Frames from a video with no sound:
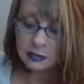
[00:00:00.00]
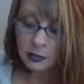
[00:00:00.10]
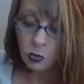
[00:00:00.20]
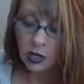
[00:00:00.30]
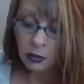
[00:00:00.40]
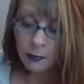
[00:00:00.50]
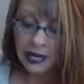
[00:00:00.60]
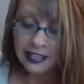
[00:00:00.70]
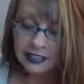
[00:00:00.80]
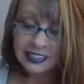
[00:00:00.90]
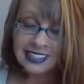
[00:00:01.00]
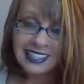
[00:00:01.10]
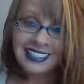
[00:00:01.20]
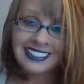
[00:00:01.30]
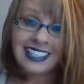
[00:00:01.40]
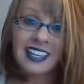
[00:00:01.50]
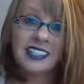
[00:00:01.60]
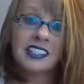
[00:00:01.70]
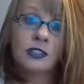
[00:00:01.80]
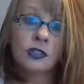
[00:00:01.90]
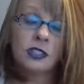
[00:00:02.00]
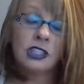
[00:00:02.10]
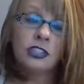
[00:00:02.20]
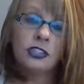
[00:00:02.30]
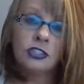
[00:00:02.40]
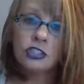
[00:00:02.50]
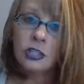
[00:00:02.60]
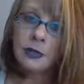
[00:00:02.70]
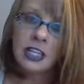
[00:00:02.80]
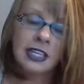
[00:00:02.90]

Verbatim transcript: to be well balanced. And a toxic relationship